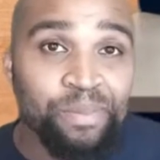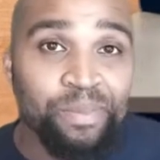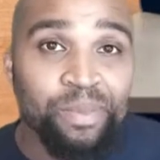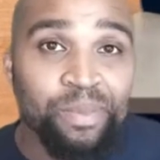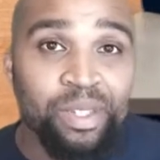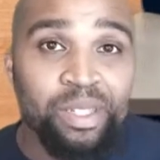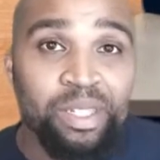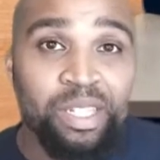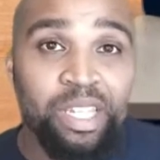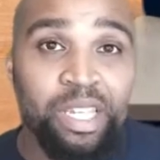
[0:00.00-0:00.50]

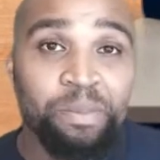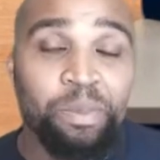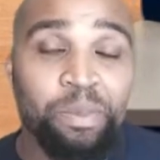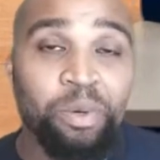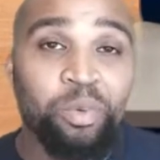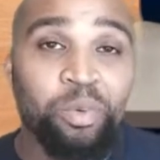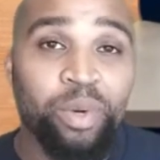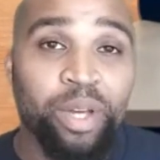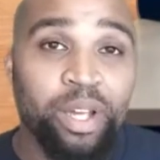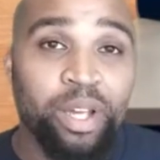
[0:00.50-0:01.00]
to keep
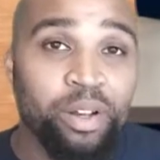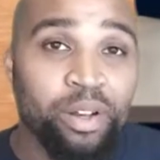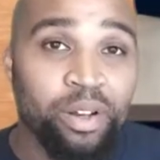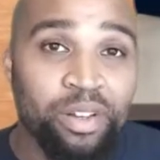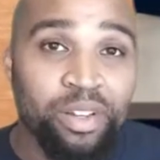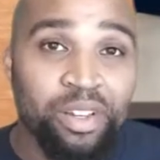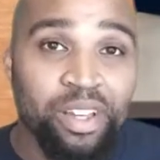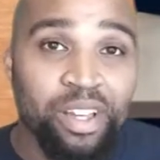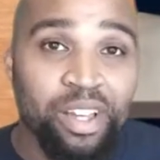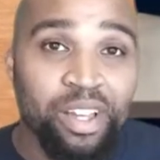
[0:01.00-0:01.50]
the
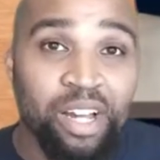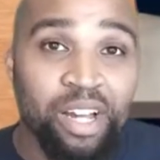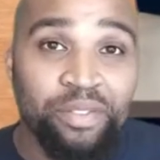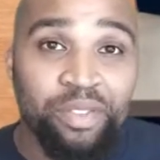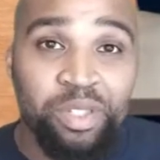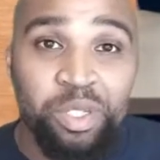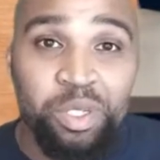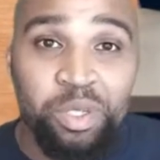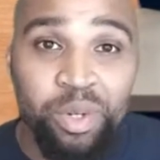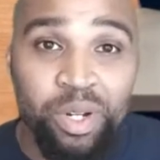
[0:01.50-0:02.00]
rigor of
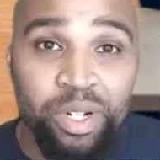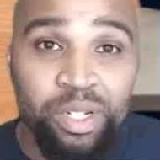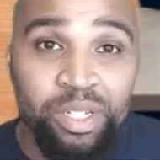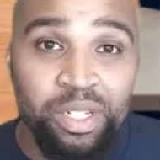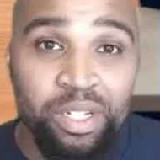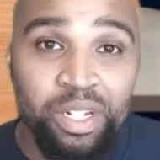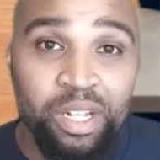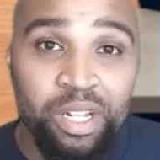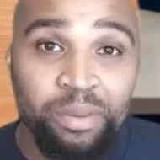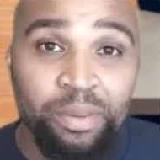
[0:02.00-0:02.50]

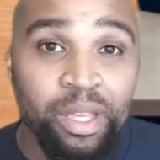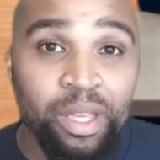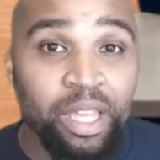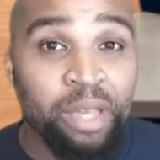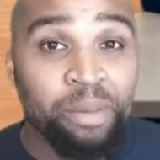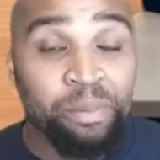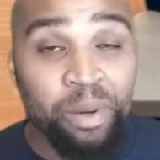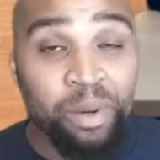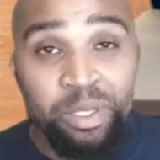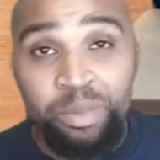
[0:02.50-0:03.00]
instruction up.
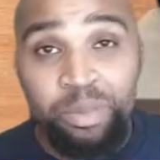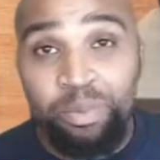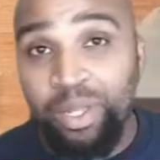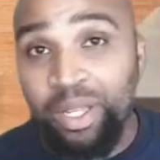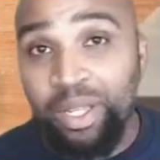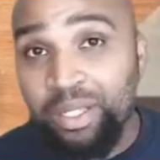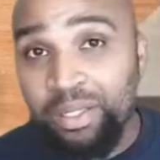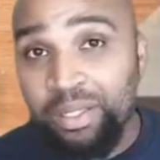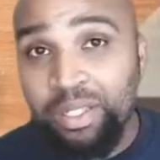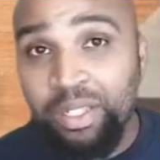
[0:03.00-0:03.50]
In most
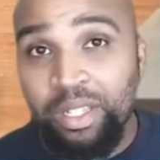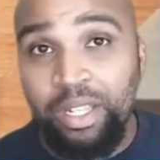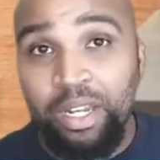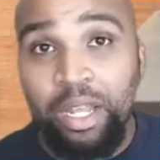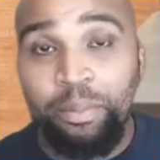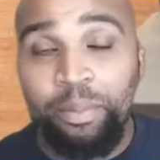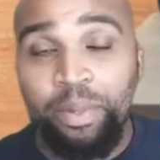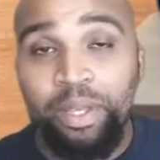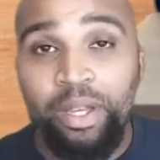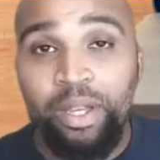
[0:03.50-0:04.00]
places, can
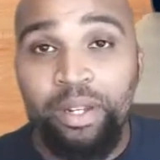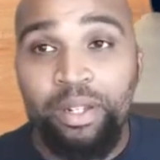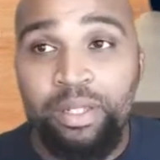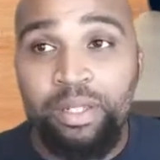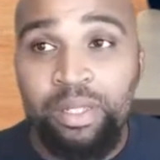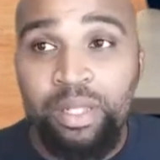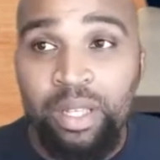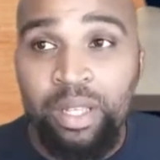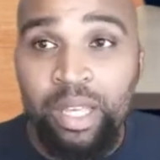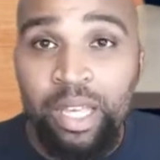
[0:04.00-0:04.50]
I be
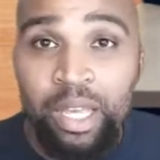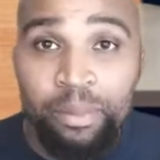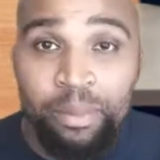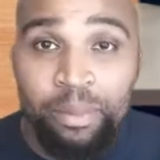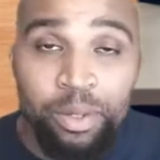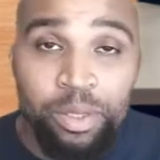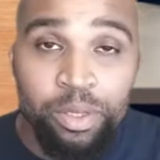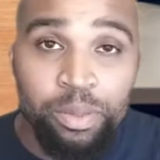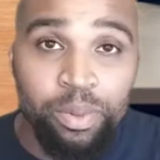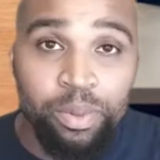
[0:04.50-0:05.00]
honest? In
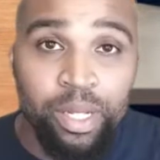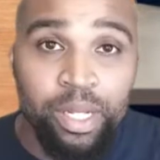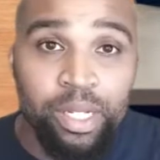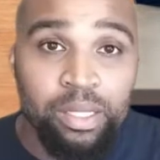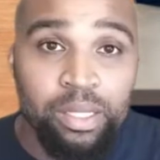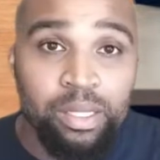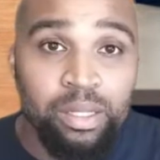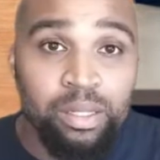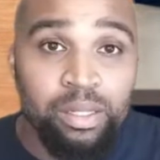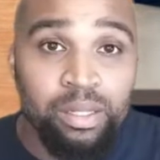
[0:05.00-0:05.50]
most
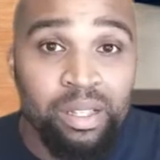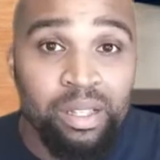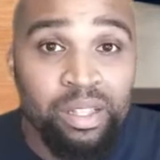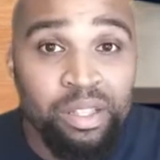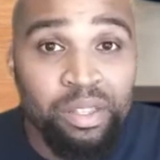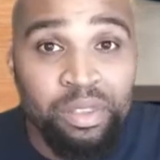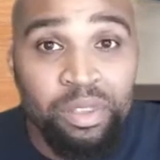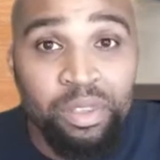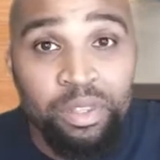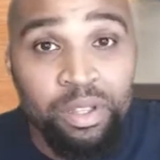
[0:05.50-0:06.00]
places,
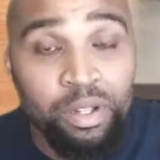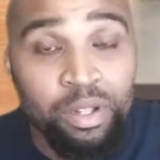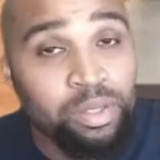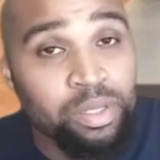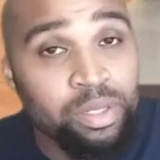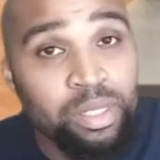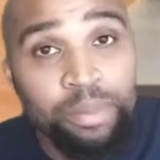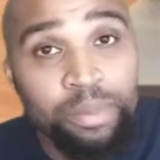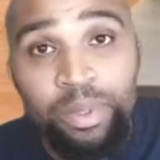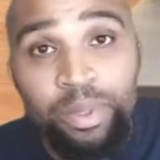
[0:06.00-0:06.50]
there
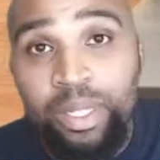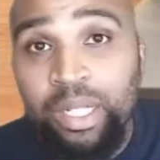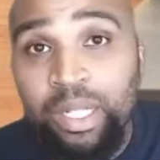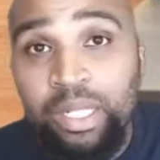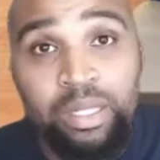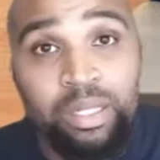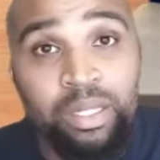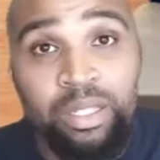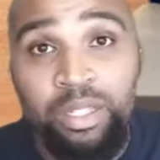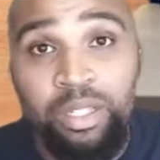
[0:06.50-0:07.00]
simply
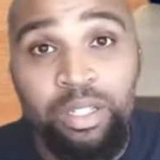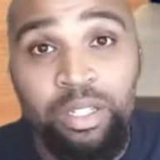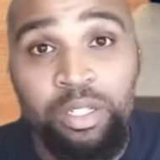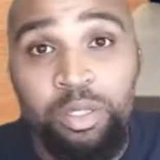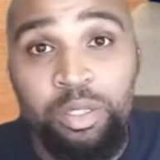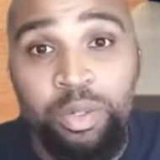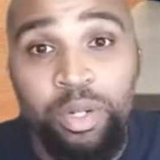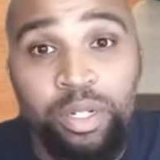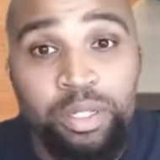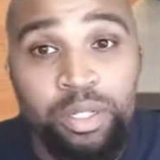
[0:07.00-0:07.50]
isn't any
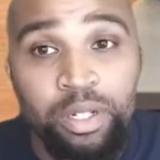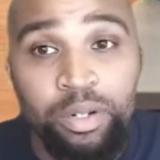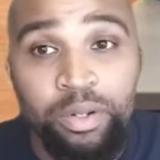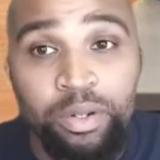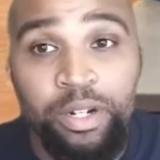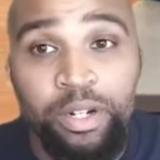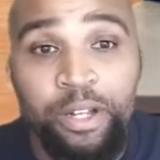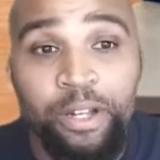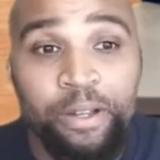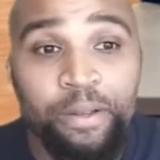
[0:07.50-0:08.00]
instruction
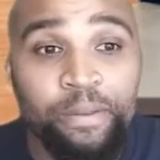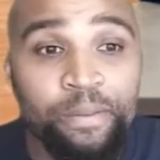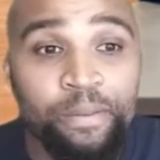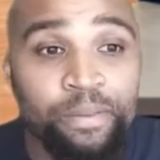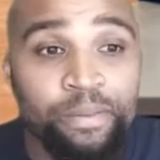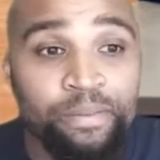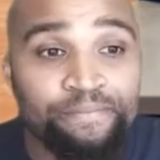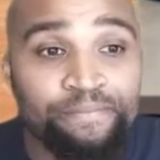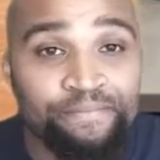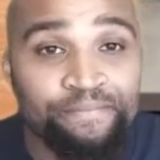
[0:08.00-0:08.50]
going on.
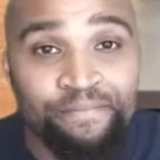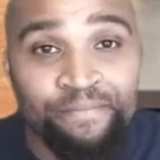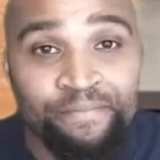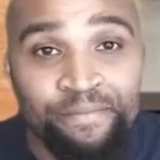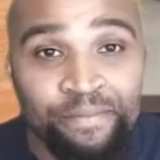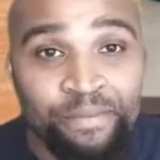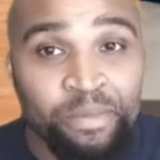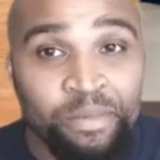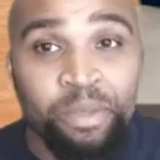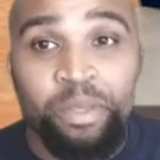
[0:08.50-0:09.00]

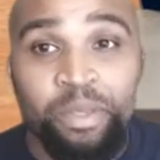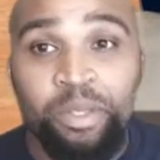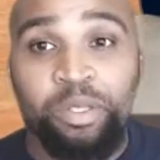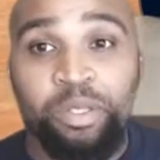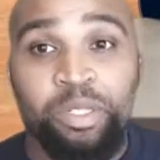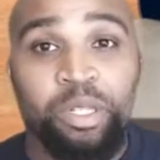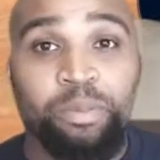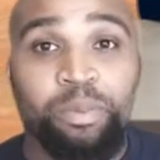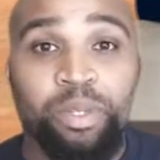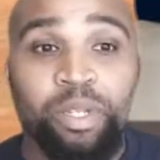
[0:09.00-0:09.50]
There's
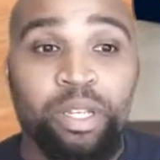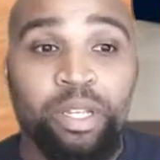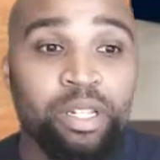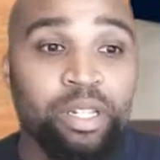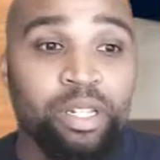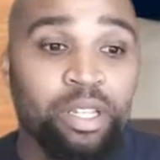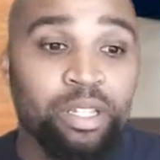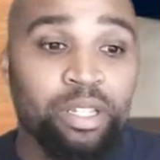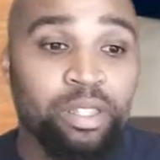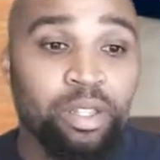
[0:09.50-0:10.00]

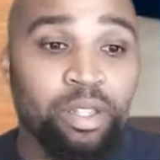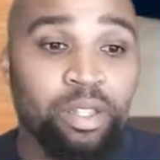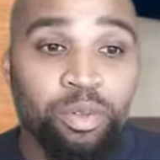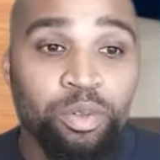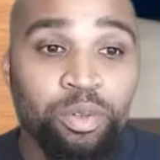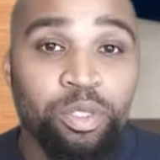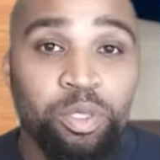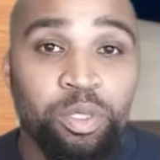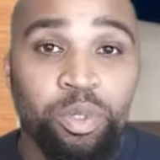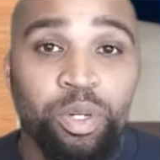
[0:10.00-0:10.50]
simply no
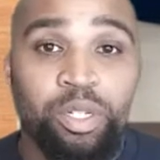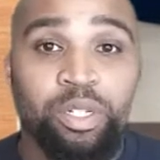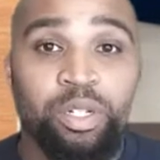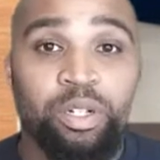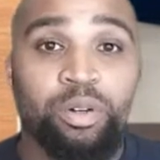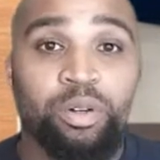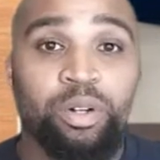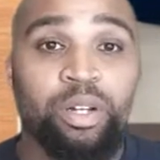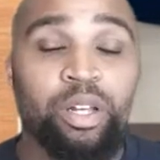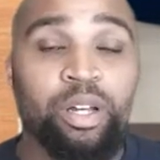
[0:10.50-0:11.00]
instruction
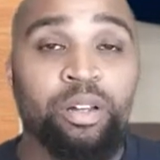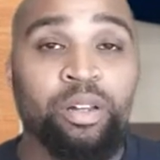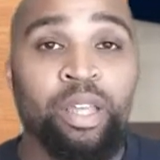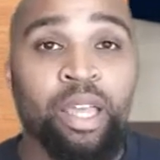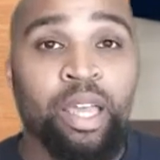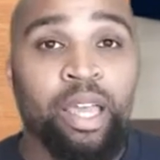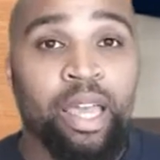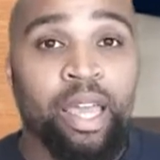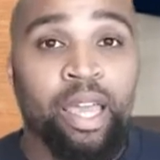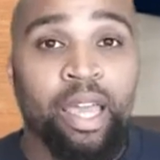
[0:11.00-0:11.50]
going on.
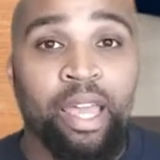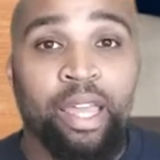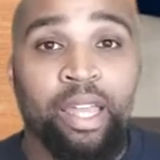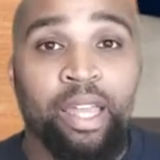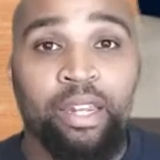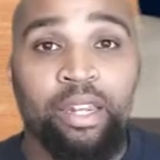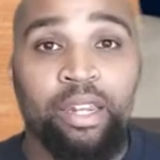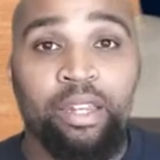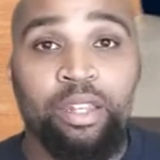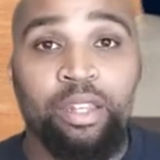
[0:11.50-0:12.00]

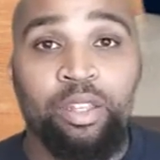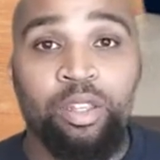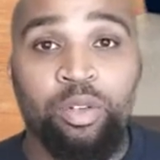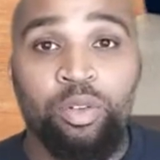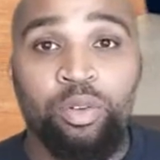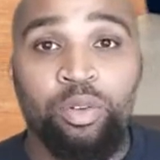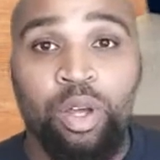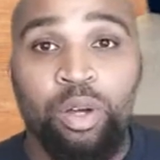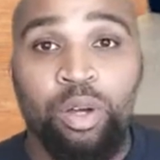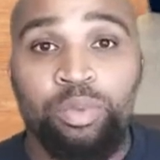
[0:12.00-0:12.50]
And
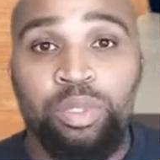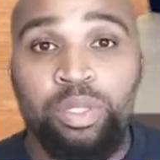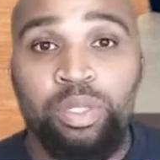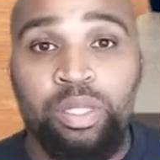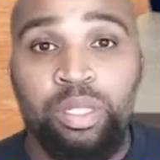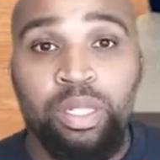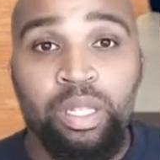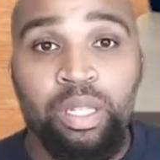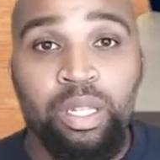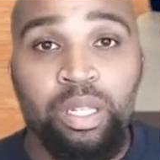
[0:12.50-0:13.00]
you don't
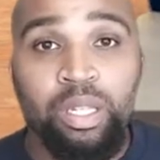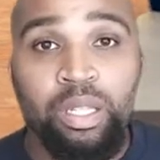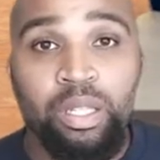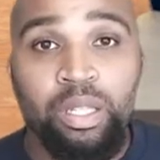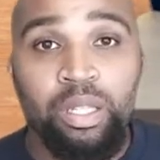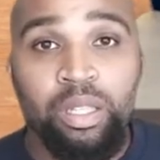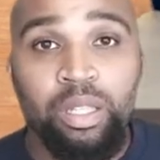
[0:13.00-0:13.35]
see